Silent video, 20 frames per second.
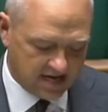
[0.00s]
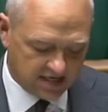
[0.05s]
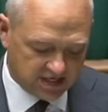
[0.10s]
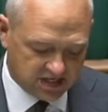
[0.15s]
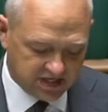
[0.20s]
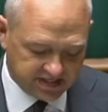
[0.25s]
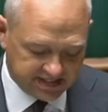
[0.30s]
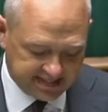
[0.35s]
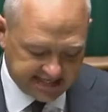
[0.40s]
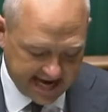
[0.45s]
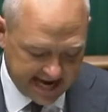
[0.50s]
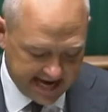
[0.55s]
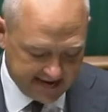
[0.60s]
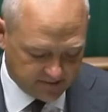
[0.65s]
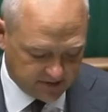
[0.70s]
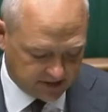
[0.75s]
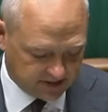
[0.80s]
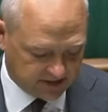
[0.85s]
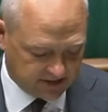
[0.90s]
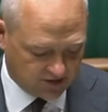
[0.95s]

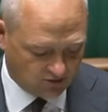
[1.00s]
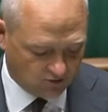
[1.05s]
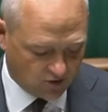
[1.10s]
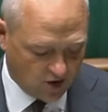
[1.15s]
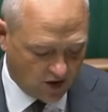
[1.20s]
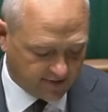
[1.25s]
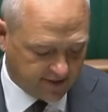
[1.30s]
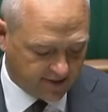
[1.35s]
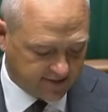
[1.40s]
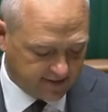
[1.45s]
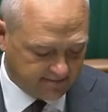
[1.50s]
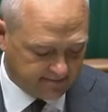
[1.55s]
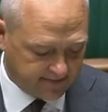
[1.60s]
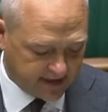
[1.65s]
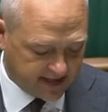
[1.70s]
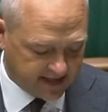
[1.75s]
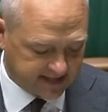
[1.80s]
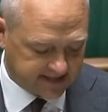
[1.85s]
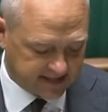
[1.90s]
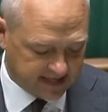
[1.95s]
Containment rather than
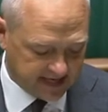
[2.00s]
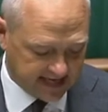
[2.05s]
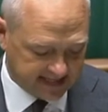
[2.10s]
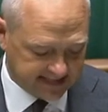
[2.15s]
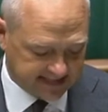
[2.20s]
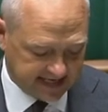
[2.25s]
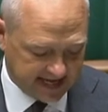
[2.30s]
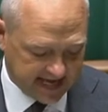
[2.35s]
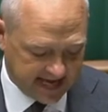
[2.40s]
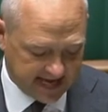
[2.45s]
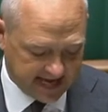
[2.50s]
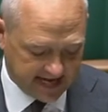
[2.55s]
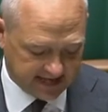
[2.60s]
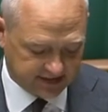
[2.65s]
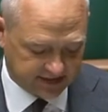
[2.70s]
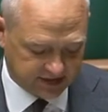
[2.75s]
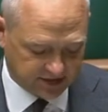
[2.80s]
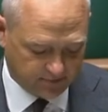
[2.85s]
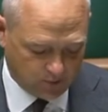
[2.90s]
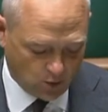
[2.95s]
personalised care
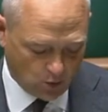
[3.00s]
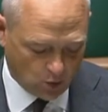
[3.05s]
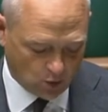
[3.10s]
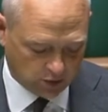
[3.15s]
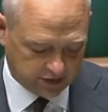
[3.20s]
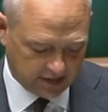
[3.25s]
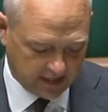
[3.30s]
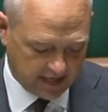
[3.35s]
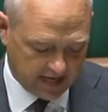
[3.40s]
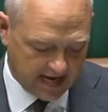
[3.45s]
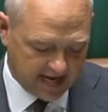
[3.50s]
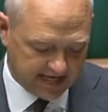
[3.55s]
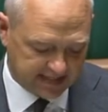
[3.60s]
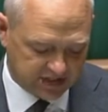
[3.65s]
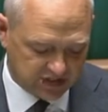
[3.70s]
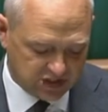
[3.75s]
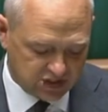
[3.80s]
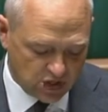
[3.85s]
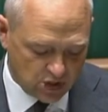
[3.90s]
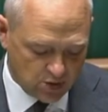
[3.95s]
and support has
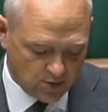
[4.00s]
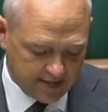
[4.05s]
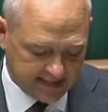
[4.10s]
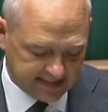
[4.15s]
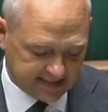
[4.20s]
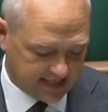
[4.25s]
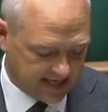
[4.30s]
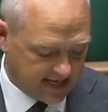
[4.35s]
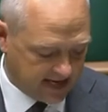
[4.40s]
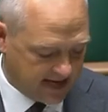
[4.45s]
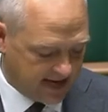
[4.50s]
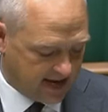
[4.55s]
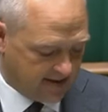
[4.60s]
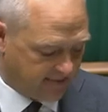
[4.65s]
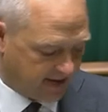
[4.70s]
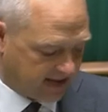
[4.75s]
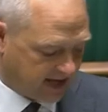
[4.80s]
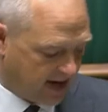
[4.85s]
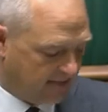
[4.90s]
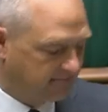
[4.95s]
too easily
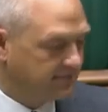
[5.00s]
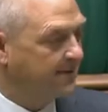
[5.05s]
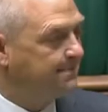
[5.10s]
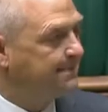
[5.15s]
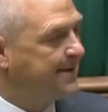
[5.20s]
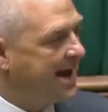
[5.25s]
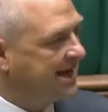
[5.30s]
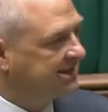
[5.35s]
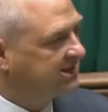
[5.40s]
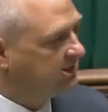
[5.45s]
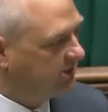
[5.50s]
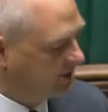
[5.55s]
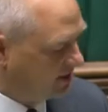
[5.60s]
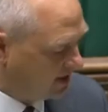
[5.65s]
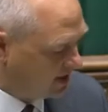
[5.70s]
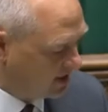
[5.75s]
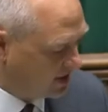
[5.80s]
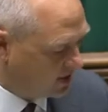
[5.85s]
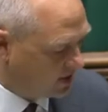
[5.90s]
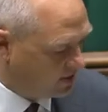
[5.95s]
become the pattern
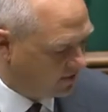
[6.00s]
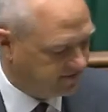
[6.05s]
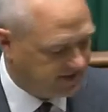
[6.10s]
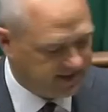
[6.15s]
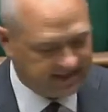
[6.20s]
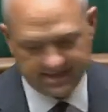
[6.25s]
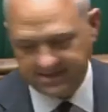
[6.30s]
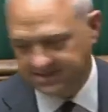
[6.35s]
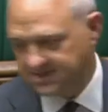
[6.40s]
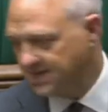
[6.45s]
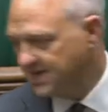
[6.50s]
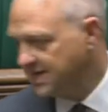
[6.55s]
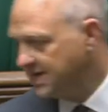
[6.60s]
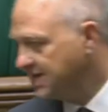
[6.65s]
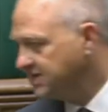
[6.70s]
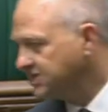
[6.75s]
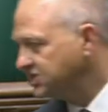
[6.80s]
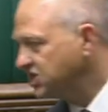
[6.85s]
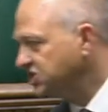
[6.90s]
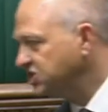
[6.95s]
of these
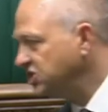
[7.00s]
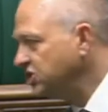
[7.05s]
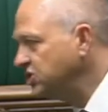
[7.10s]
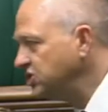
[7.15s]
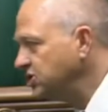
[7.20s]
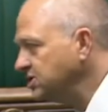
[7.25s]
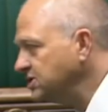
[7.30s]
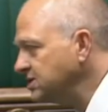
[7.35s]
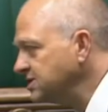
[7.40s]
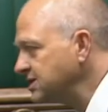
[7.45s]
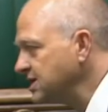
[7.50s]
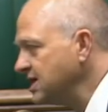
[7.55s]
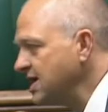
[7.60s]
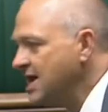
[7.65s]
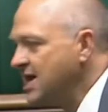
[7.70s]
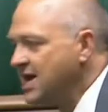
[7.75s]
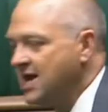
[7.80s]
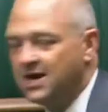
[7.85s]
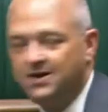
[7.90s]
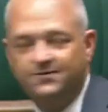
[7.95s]
institutions.
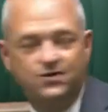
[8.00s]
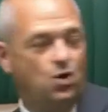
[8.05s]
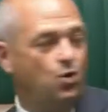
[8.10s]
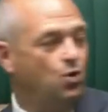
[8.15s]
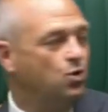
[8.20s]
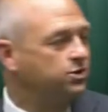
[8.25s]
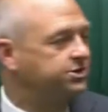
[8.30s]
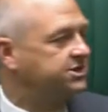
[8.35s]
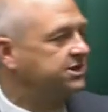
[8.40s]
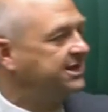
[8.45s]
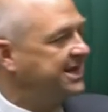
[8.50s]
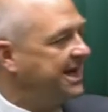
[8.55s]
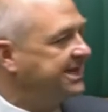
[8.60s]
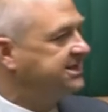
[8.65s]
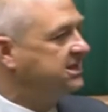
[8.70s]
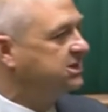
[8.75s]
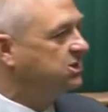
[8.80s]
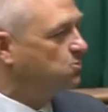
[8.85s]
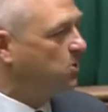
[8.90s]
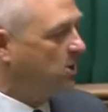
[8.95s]
And of course,
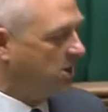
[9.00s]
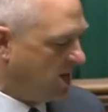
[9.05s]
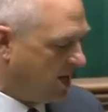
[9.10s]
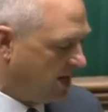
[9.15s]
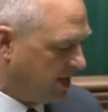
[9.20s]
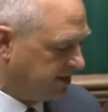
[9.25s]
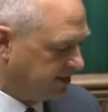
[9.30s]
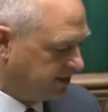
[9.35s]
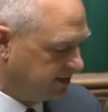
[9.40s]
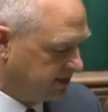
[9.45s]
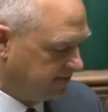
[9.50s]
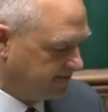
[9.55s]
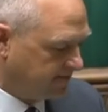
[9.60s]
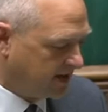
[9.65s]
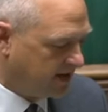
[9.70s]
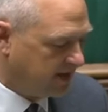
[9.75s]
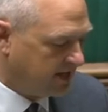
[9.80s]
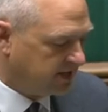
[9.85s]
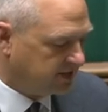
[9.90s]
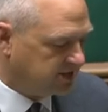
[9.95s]
lessons were learned.
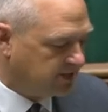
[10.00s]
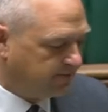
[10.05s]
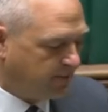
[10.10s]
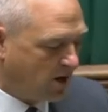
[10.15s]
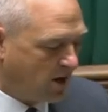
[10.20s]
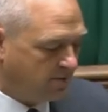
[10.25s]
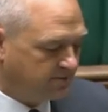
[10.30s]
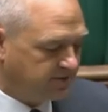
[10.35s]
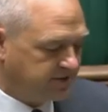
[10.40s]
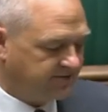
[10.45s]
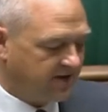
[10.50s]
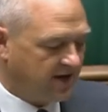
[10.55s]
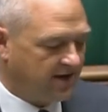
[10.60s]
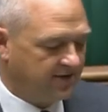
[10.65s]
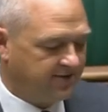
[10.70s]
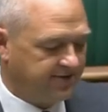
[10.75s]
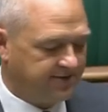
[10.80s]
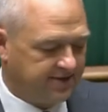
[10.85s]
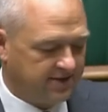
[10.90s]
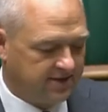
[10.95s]
Department of
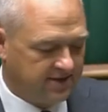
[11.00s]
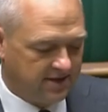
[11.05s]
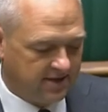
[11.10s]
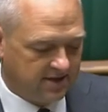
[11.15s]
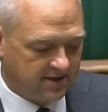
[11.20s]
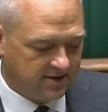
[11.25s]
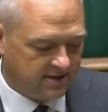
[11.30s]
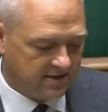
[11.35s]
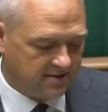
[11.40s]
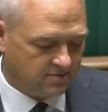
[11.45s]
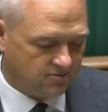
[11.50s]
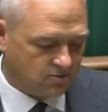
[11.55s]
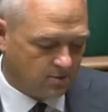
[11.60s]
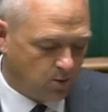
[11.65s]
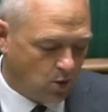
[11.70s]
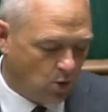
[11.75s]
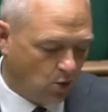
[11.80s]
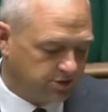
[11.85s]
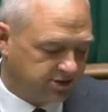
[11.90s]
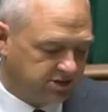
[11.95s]
Health
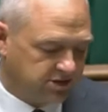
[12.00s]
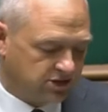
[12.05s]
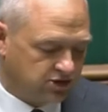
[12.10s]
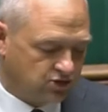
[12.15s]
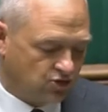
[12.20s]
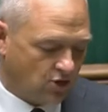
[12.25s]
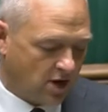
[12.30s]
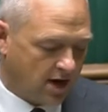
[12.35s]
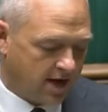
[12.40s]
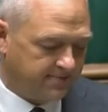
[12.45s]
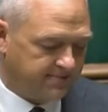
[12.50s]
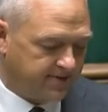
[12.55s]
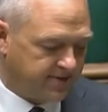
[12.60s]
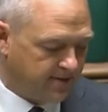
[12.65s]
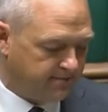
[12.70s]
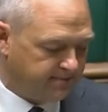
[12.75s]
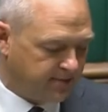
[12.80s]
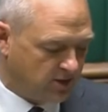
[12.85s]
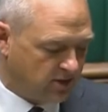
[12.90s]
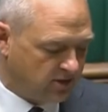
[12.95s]
reports described the
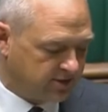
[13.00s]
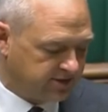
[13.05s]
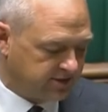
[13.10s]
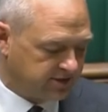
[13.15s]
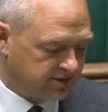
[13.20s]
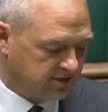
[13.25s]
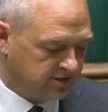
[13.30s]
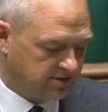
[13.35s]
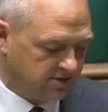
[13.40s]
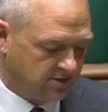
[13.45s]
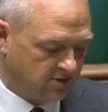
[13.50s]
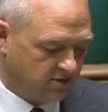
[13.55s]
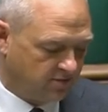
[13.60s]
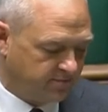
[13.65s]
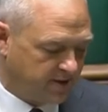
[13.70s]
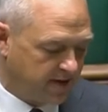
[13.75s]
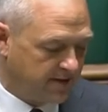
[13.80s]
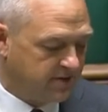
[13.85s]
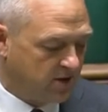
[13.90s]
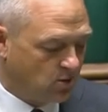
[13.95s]
abuse of
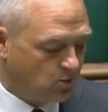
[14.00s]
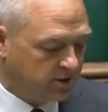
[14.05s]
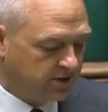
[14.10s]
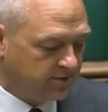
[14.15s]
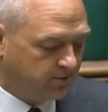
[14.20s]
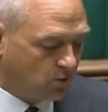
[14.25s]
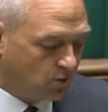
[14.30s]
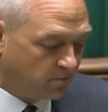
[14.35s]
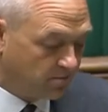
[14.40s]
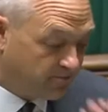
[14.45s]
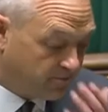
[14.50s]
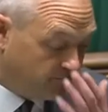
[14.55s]
people at Winterbourne